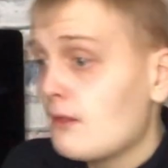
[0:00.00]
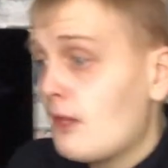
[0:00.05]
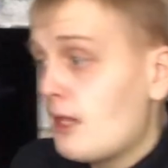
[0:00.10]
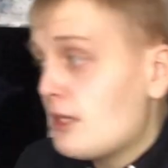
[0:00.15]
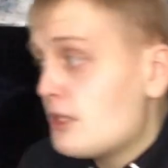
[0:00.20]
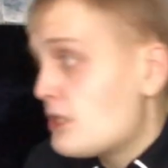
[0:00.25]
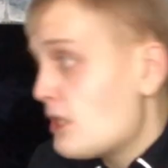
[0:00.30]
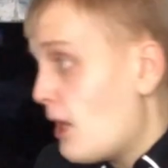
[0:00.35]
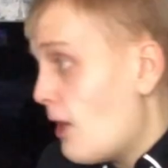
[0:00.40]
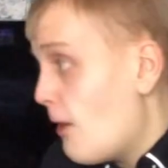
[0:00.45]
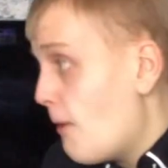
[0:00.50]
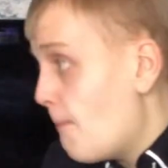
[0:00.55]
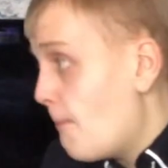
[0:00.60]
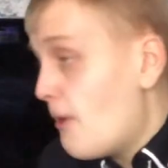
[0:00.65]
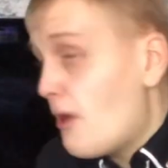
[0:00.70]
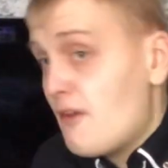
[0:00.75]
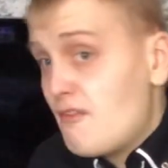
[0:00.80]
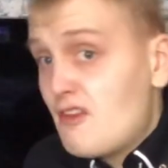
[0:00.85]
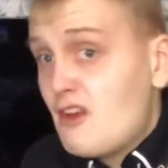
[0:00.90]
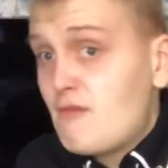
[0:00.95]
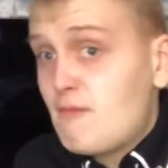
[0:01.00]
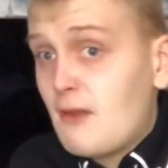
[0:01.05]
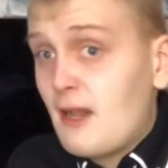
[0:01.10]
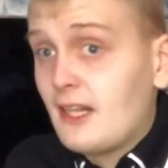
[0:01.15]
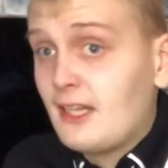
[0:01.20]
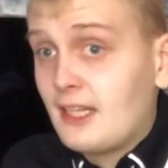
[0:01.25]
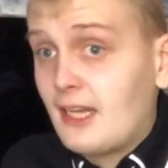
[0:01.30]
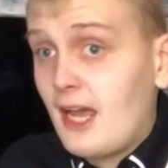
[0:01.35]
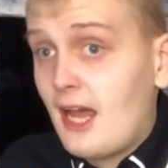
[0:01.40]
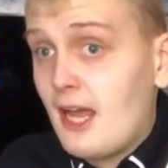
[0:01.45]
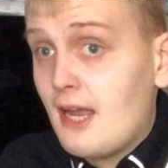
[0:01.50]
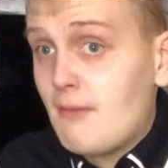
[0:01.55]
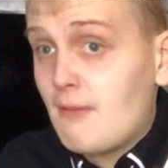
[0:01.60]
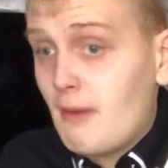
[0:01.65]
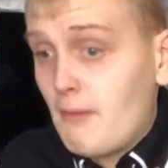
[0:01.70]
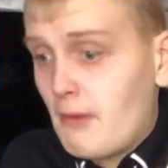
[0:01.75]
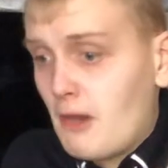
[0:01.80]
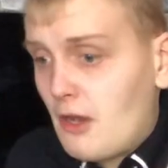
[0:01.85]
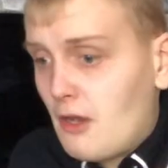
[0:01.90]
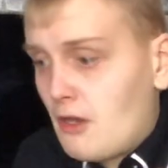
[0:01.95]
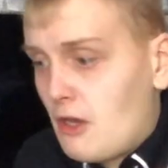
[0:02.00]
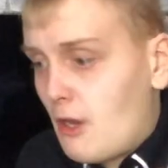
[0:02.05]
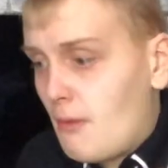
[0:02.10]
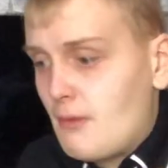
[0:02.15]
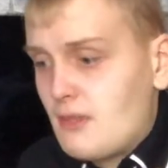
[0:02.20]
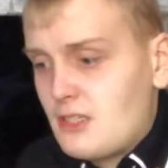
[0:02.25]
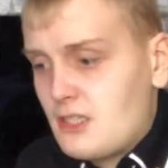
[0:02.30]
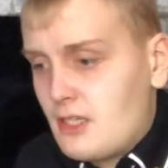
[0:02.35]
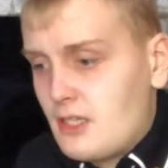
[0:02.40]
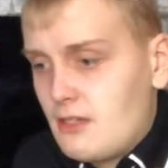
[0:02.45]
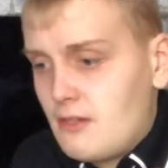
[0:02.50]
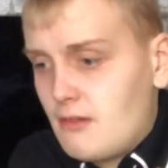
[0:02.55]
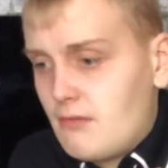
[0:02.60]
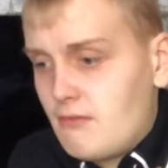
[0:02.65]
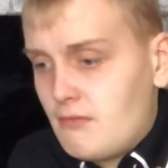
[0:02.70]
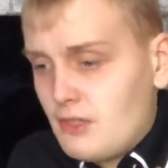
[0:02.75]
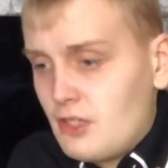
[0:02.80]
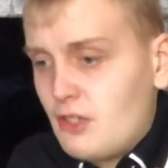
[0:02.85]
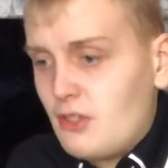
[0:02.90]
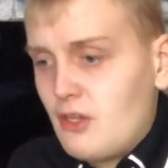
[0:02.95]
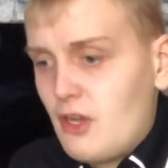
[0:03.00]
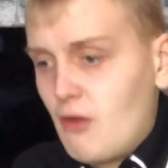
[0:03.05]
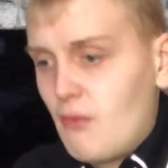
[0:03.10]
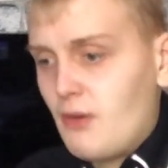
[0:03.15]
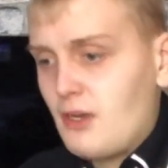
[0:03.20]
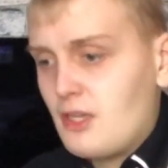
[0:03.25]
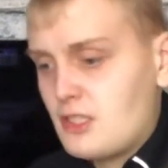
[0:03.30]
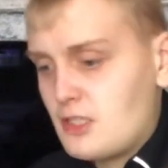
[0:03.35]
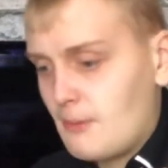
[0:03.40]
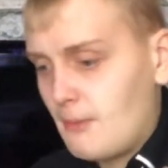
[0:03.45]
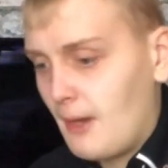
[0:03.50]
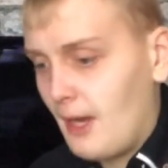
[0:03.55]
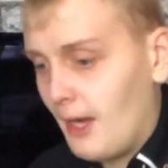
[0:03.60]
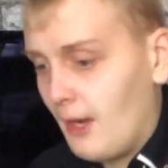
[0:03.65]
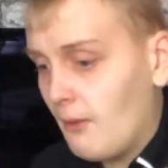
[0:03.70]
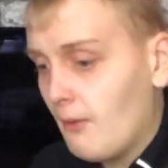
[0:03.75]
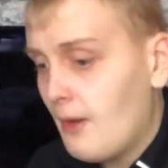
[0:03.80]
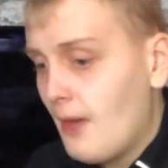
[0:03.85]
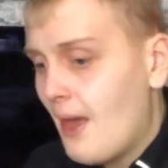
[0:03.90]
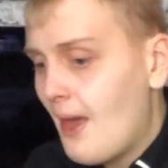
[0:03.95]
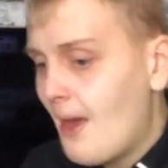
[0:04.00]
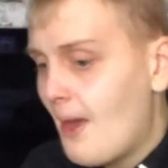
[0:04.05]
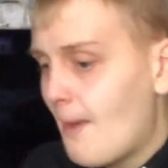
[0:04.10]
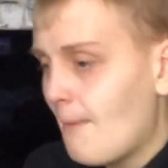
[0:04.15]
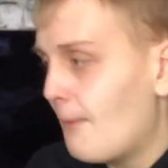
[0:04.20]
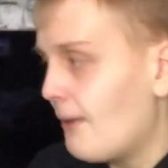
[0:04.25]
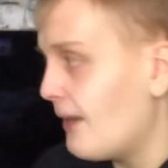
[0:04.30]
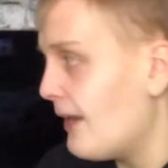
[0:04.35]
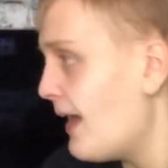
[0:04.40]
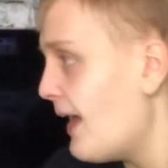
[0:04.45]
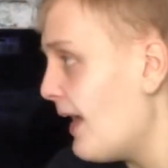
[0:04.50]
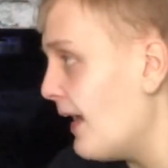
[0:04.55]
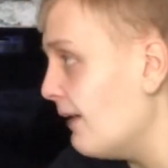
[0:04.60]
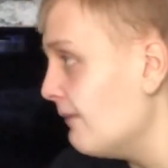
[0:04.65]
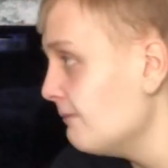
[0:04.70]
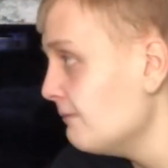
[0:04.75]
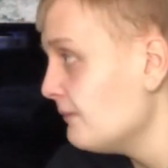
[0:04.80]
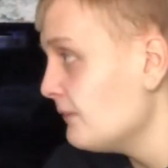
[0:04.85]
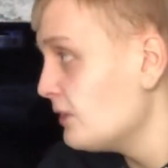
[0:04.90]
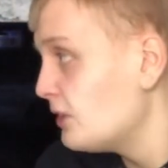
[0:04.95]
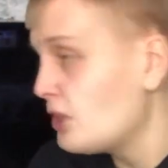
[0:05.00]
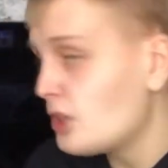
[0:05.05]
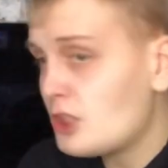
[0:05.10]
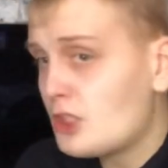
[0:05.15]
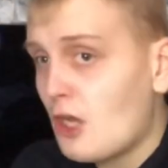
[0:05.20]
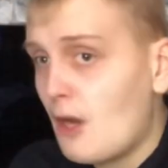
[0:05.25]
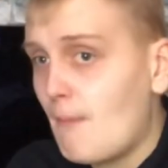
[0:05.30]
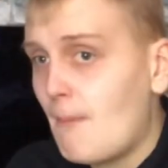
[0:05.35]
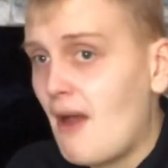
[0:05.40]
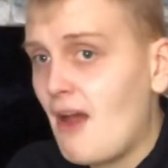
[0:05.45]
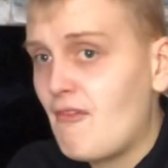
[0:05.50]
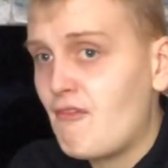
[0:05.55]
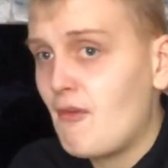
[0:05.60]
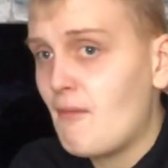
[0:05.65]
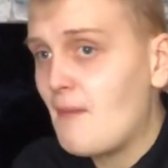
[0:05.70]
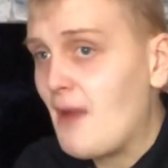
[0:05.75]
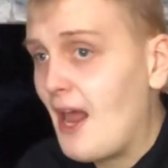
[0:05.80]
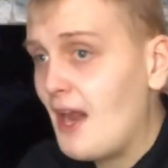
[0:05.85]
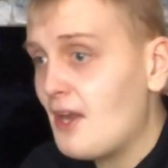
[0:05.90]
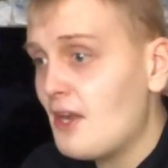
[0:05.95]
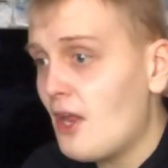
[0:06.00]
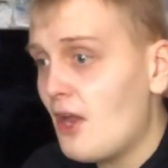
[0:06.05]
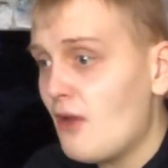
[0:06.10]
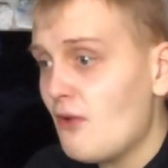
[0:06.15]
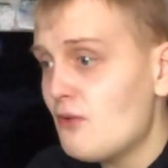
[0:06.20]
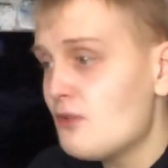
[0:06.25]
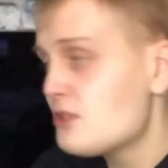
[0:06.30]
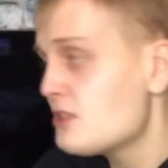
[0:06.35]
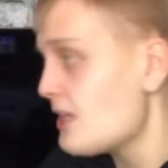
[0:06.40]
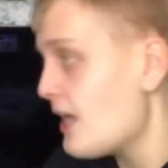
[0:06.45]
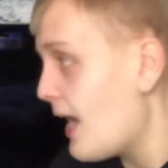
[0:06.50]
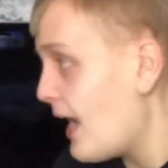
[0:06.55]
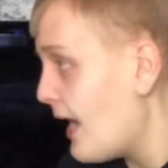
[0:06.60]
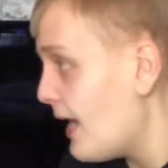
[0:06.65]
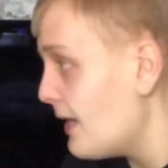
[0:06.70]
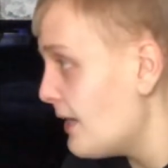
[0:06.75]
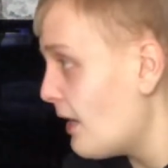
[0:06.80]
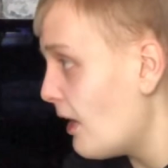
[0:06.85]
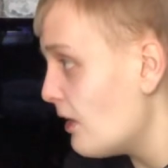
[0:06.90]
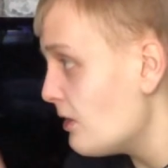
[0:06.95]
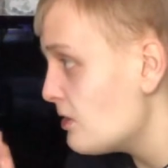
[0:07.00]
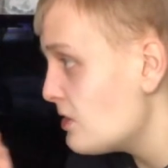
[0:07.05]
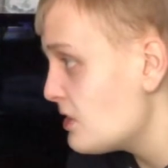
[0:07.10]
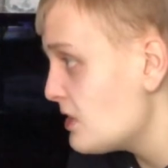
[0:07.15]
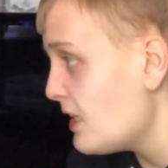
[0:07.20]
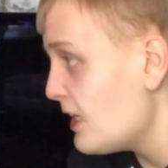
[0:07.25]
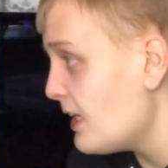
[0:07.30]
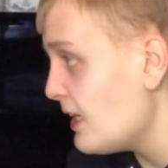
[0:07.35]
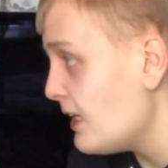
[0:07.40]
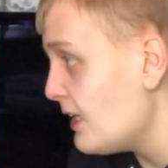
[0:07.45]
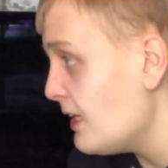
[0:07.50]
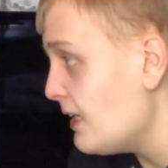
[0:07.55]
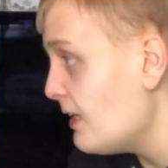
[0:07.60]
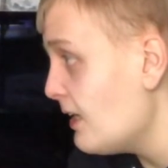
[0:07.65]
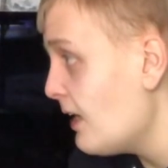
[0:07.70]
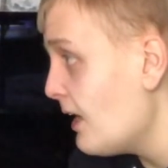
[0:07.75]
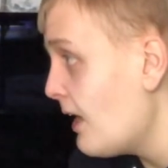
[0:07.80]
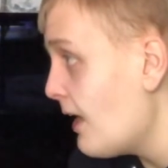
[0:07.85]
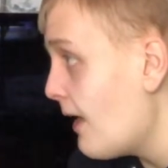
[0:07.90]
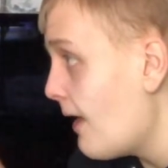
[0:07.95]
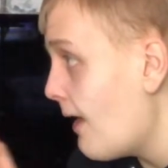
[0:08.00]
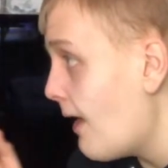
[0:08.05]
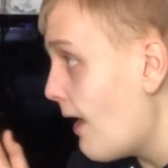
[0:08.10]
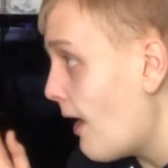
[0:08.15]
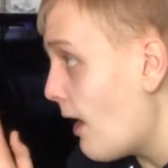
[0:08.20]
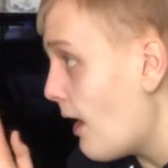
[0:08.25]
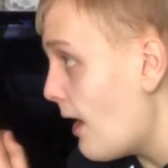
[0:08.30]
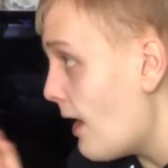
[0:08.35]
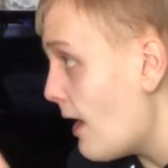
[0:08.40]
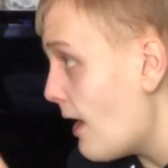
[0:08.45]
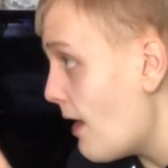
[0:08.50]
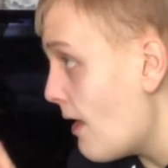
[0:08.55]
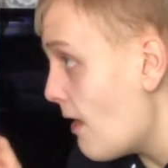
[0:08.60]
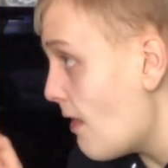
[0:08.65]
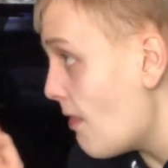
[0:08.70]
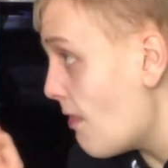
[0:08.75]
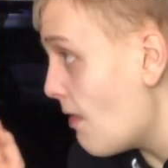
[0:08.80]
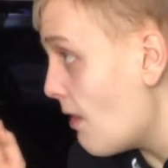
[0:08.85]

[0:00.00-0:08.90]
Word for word: So, but if you've played the game, let me know in the comments and you'll know what it's about. But yeah, just got back from Nando's and I've seen uh,